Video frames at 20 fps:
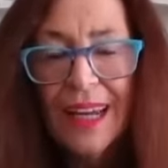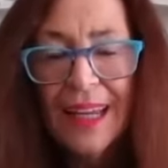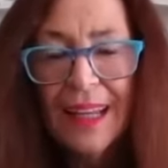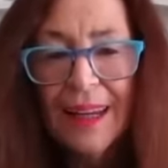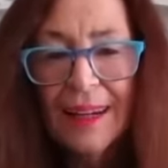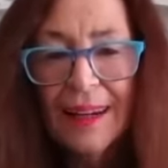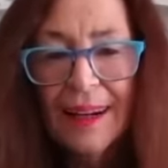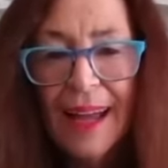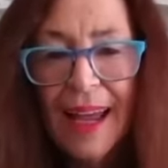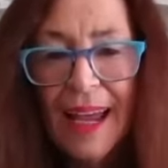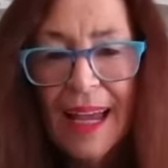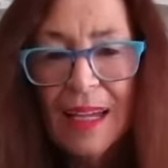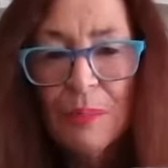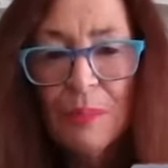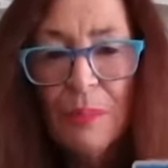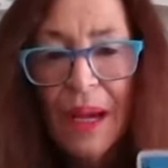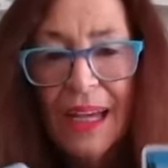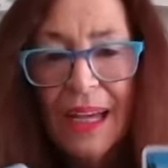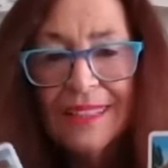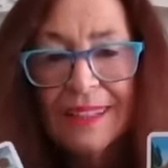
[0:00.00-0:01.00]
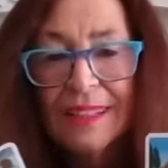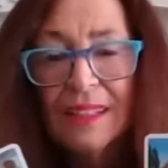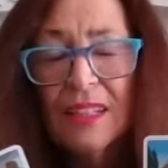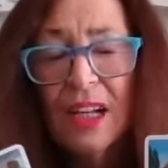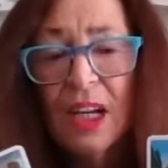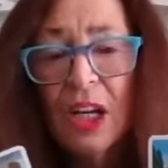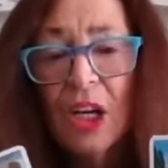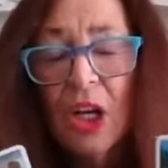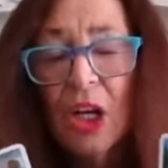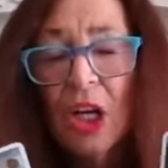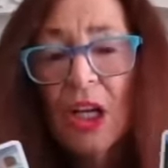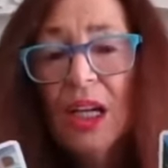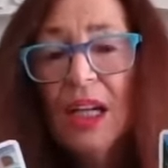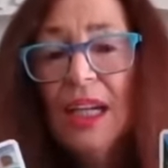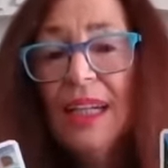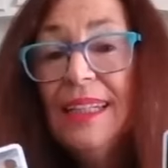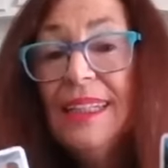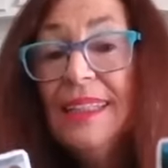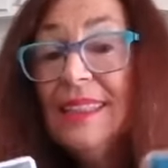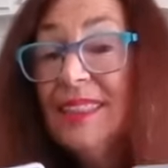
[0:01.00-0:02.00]
to hell in a handbasket,
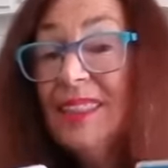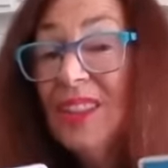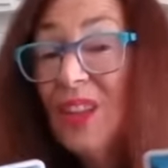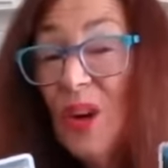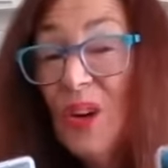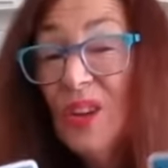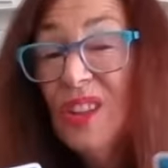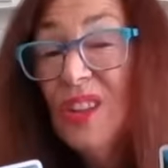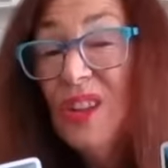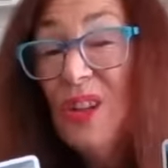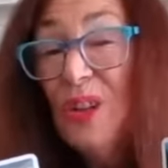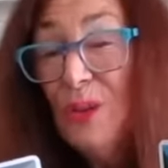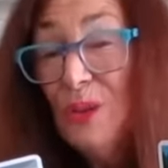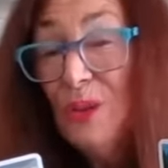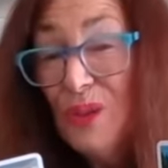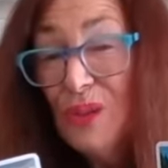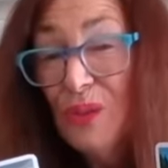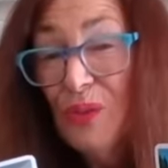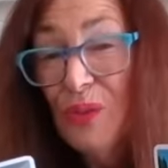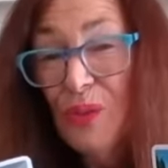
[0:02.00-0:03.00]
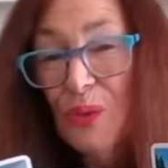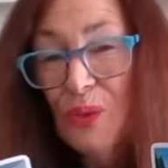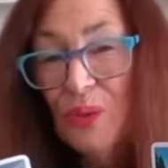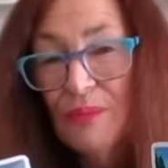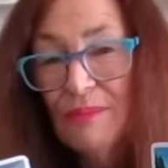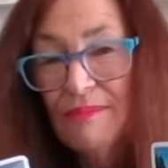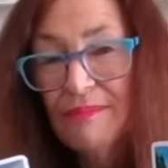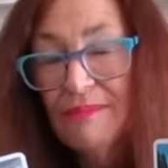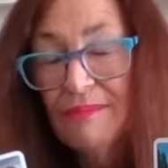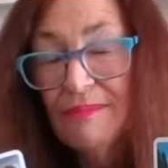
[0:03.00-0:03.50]
is not useful.